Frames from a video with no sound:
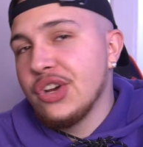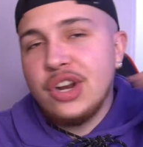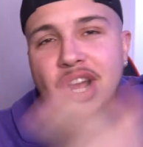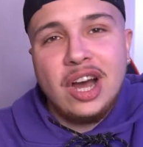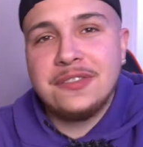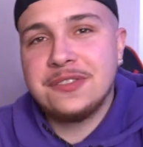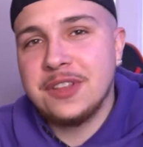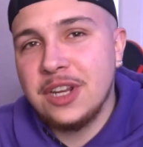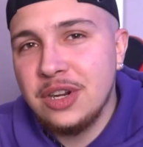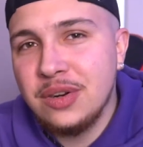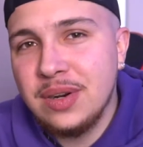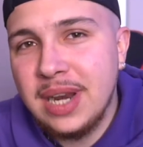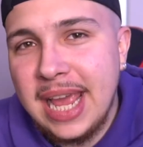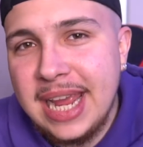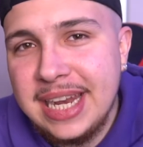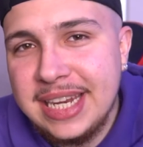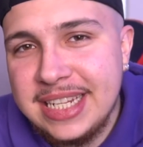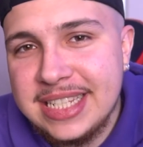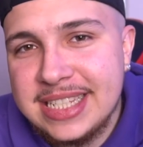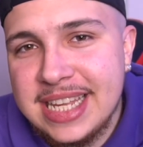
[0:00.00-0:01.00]
Good afternoon,
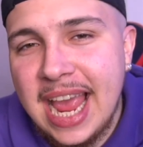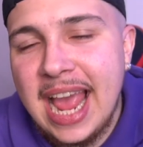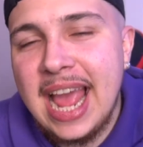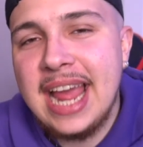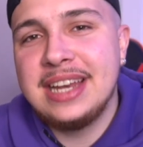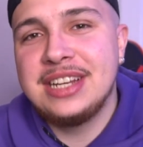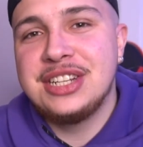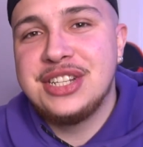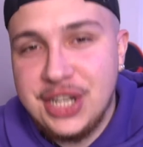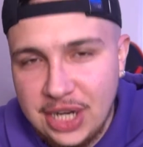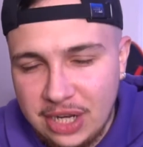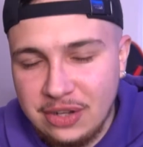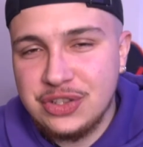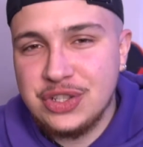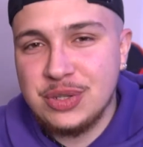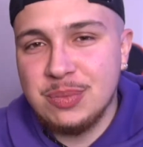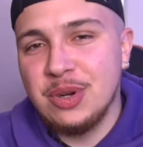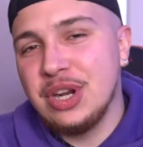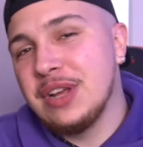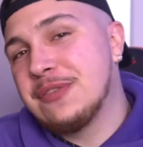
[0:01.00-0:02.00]
ladies and
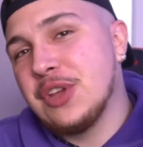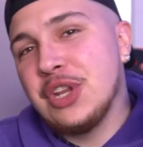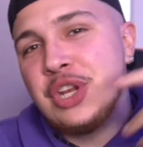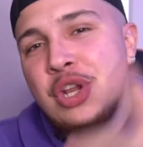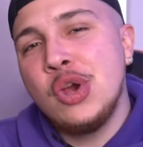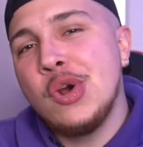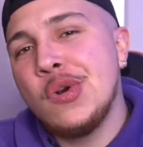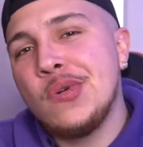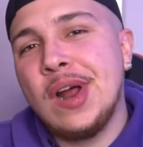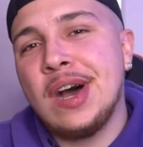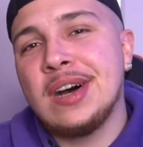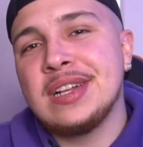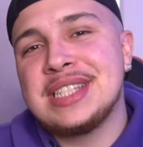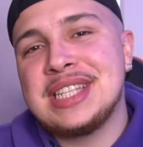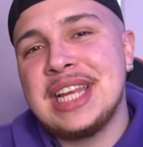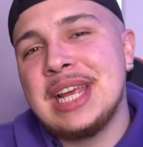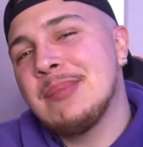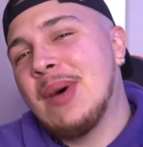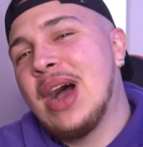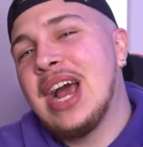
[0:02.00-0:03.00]
gentlemen. If you're new around
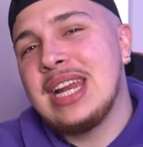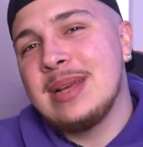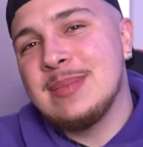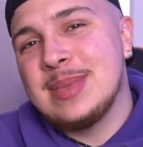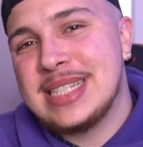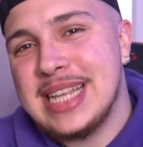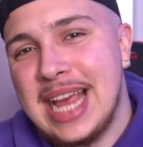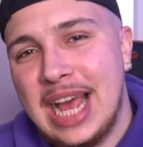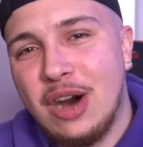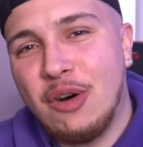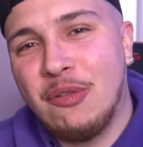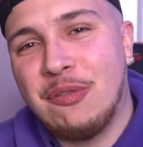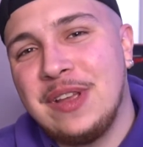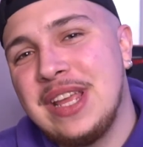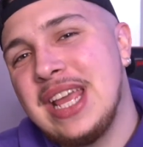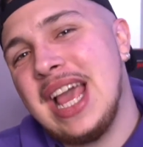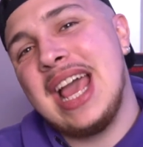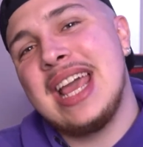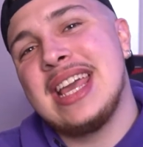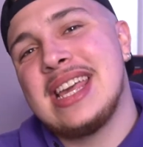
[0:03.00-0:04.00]
here, my name is
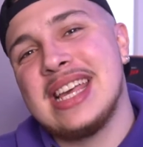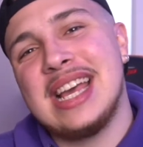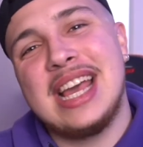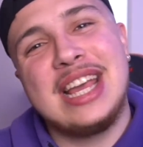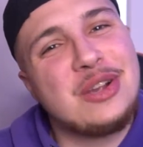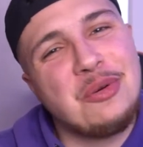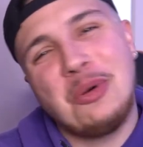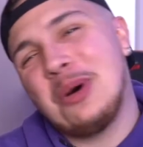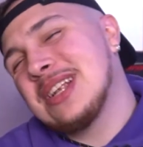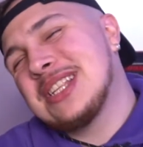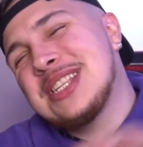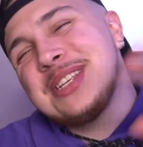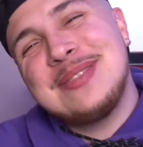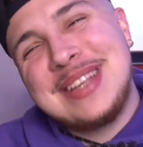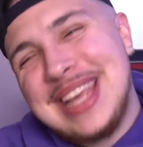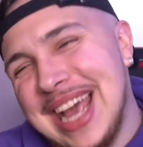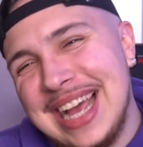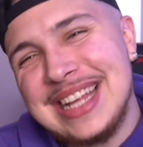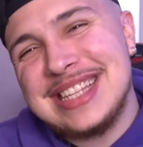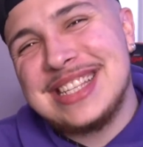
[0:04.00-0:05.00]
Alfie, aka
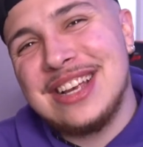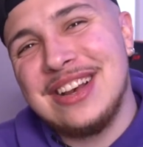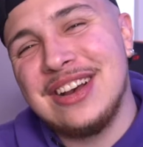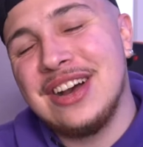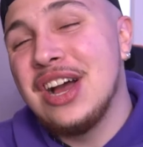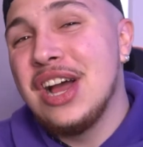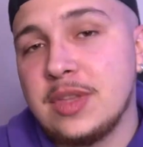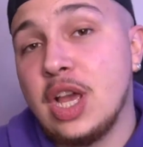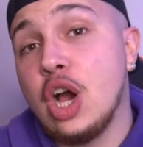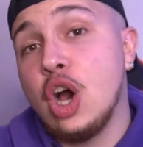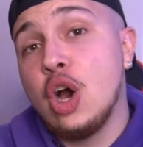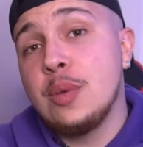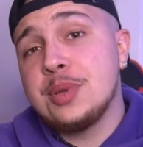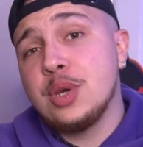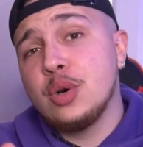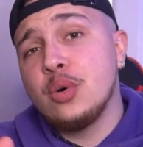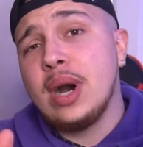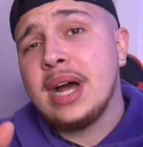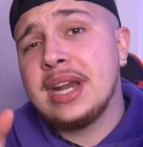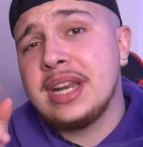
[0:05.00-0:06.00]
QuantumCaza. I hope
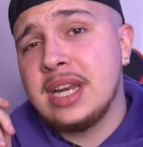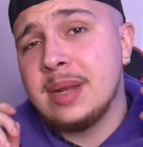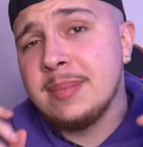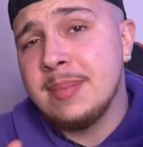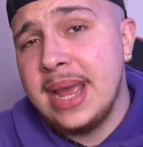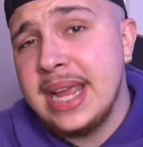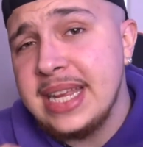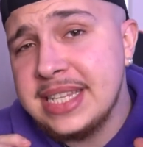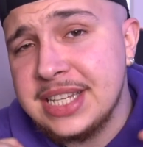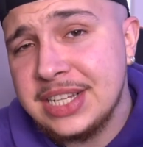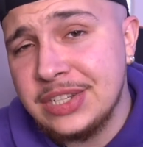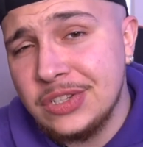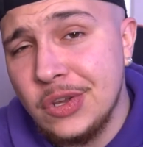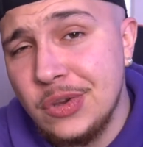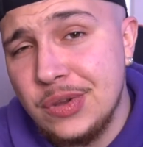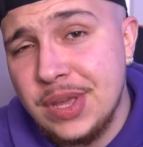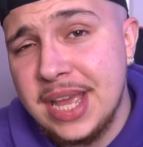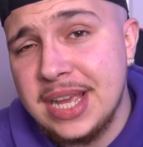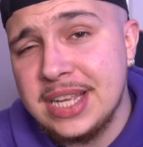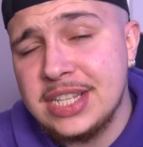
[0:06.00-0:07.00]
you all had an amazing New
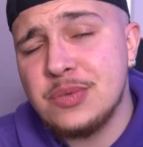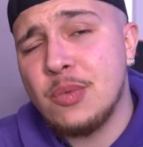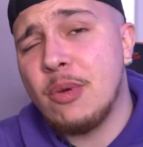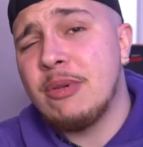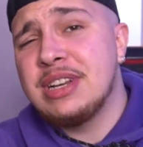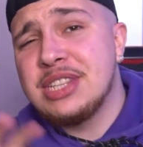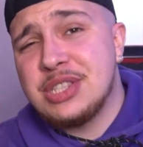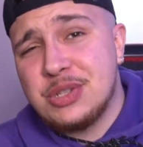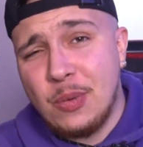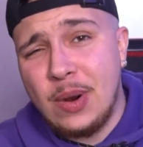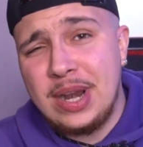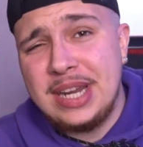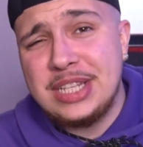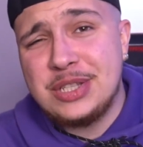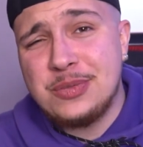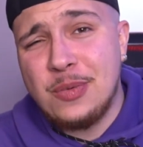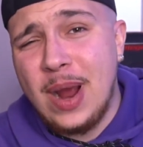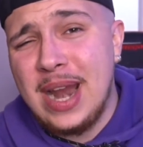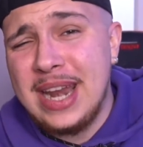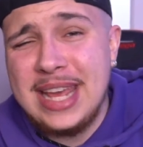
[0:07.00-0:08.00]
Year's. We're in
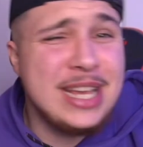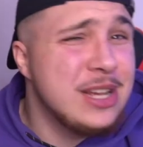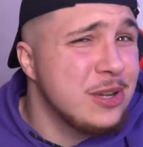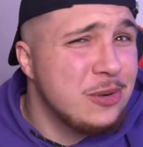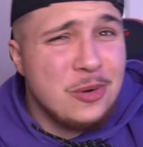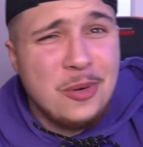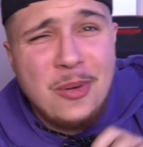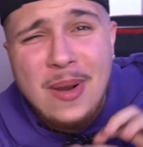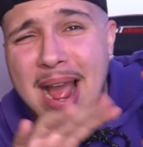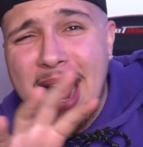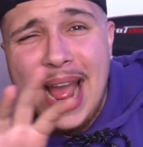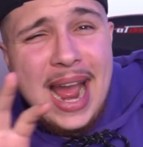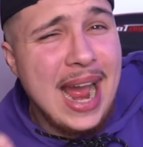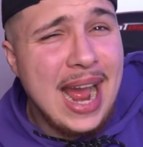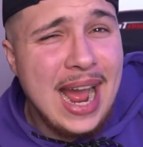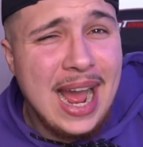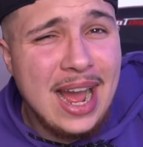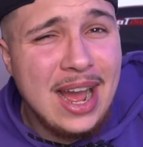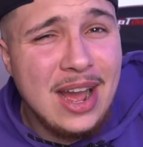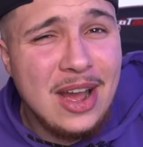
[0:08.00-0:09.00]
2020.
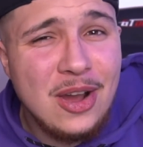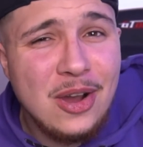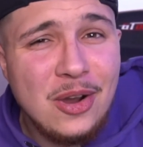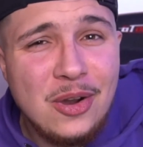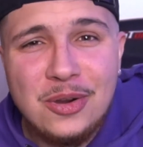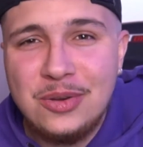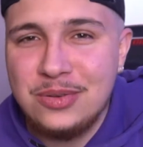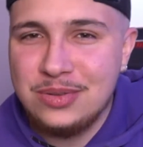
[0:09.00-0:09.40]
Wow.